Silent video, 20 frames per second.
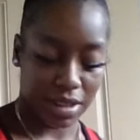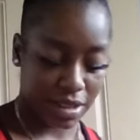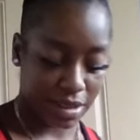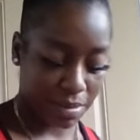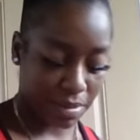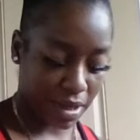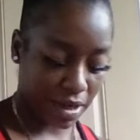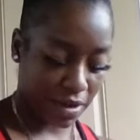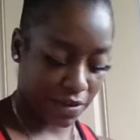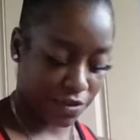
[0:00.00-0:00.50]

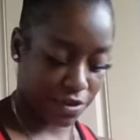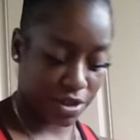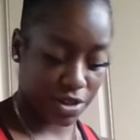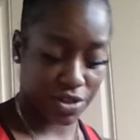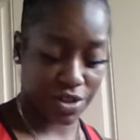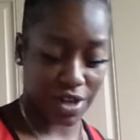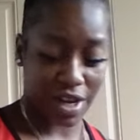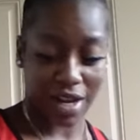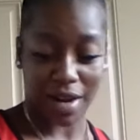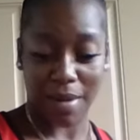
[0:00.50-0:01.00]
Somebody
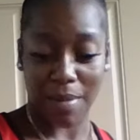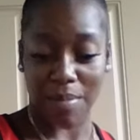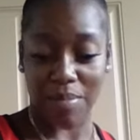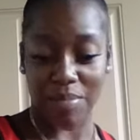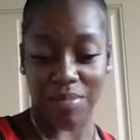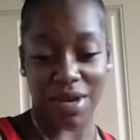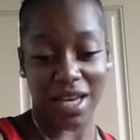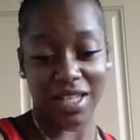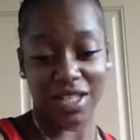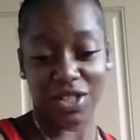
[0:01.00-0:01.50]
finna try to
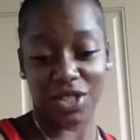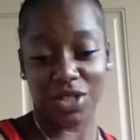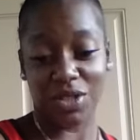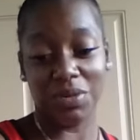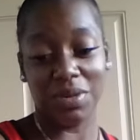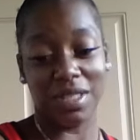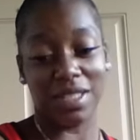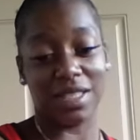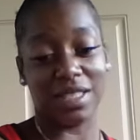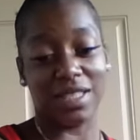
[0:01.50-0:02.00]
bait
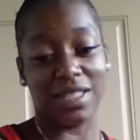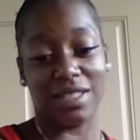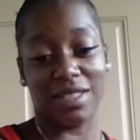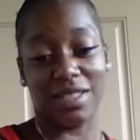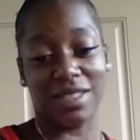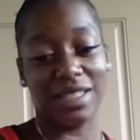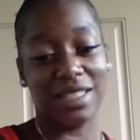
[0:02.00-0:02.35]
you in the.